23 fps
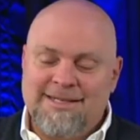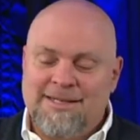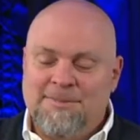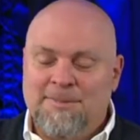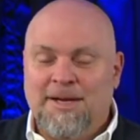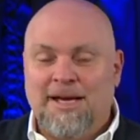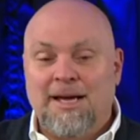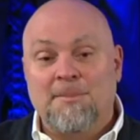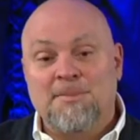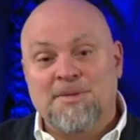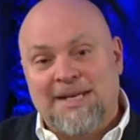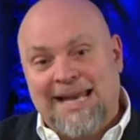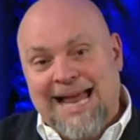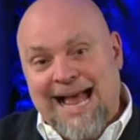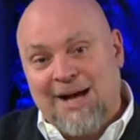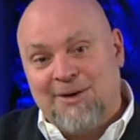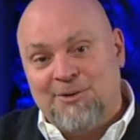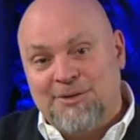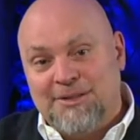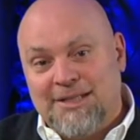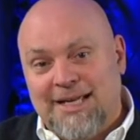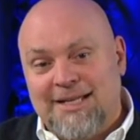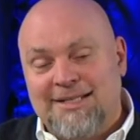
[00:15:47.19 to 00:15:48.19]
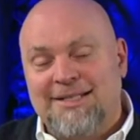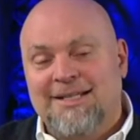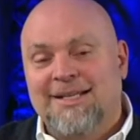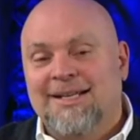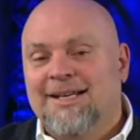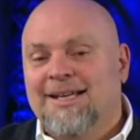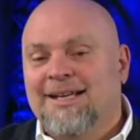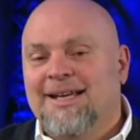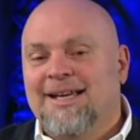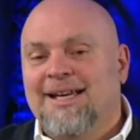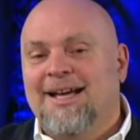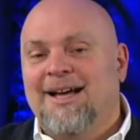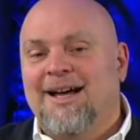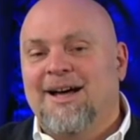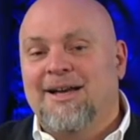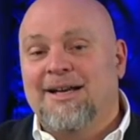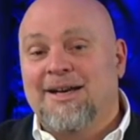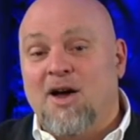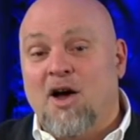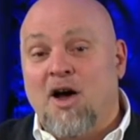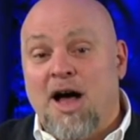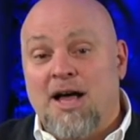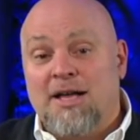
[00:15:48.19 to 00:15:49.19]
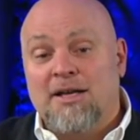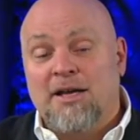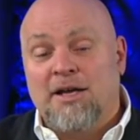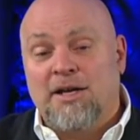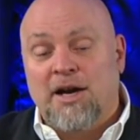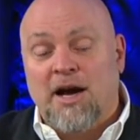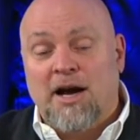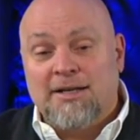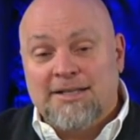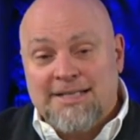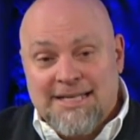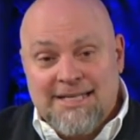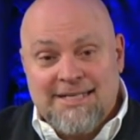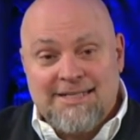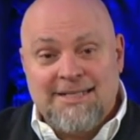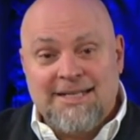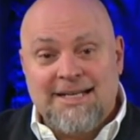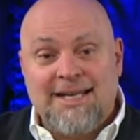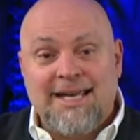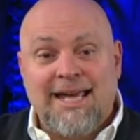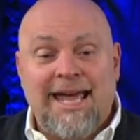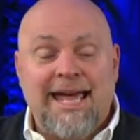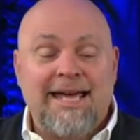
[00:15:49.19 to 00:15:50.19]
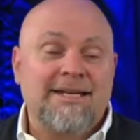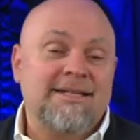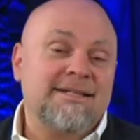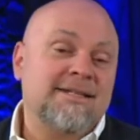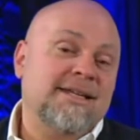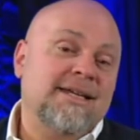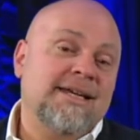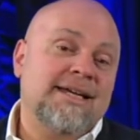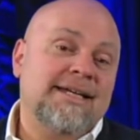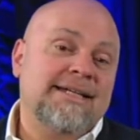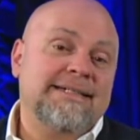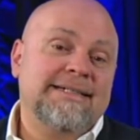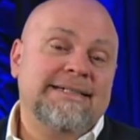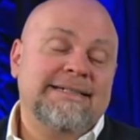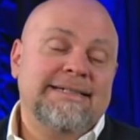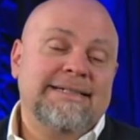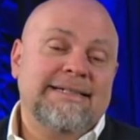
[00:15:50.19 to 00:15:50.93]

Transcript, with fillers: He becomes an outlet, uh, an, an, artistic and uh,